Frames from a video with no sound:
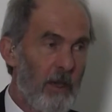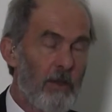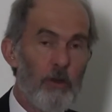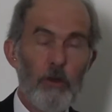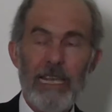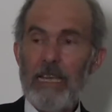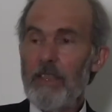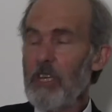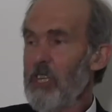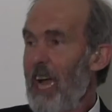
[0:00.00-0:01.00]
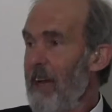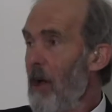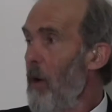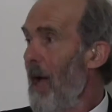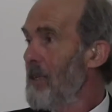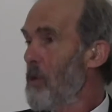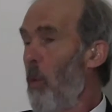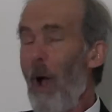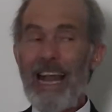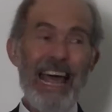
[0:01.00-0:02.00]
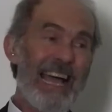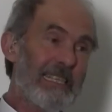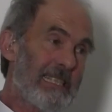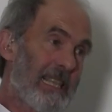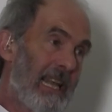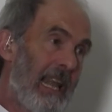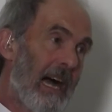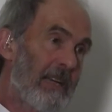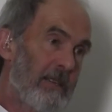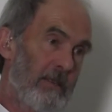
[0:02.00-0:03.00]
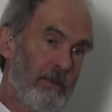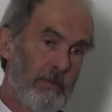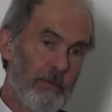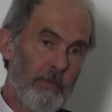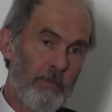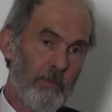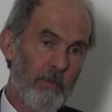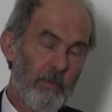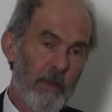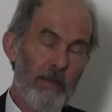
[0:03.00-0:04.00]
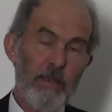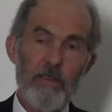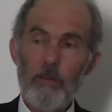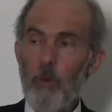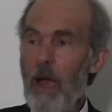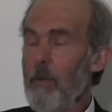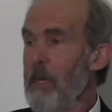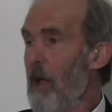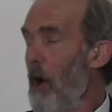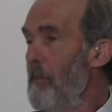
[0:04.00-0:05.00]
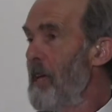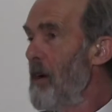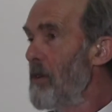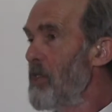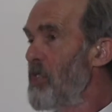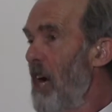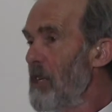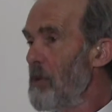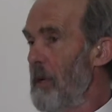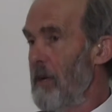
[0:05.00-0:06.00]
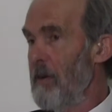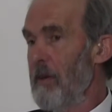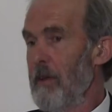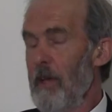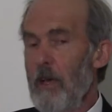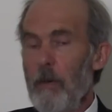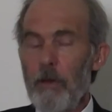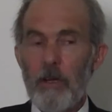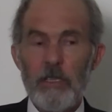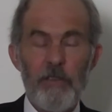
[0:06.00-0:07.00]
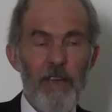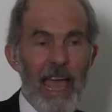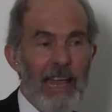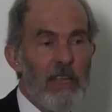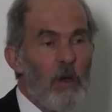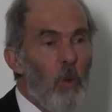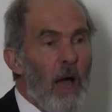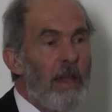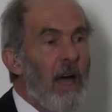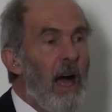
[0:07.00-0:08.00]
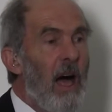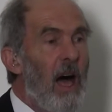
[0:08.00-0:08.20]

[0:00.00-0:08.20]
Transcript: You need the shadow as well as the light. And this is where we go beyond judgment. Because if anyone